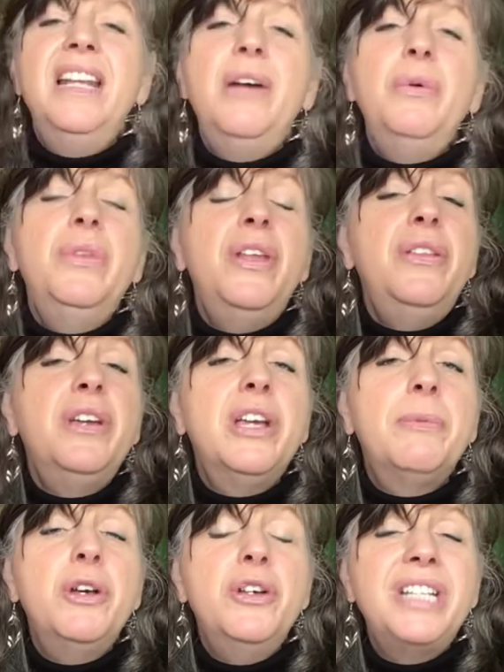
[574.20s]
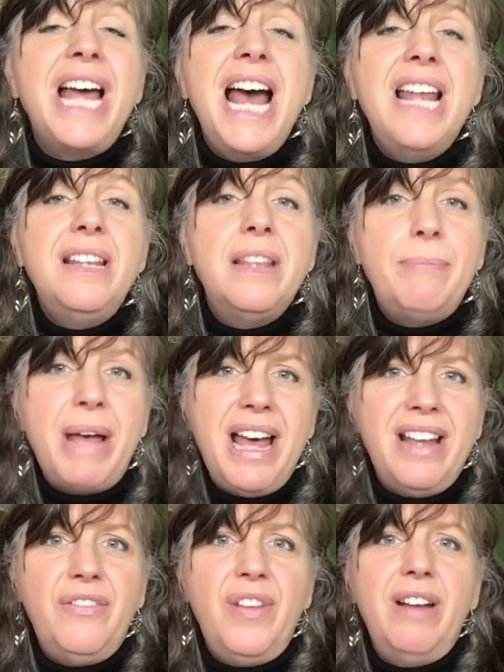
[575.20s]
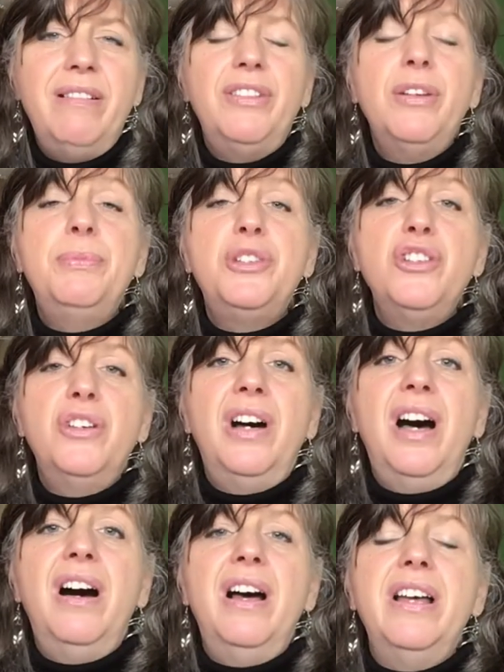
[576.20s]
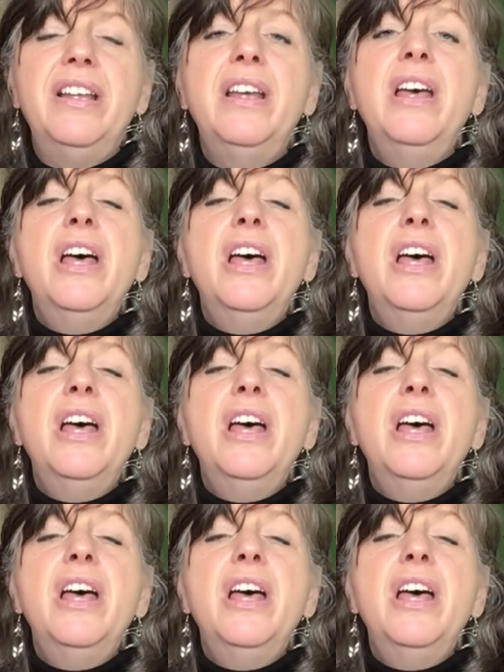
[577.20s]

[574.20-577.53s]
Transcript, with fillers: Now, although the good and the bad fairies abjure iron,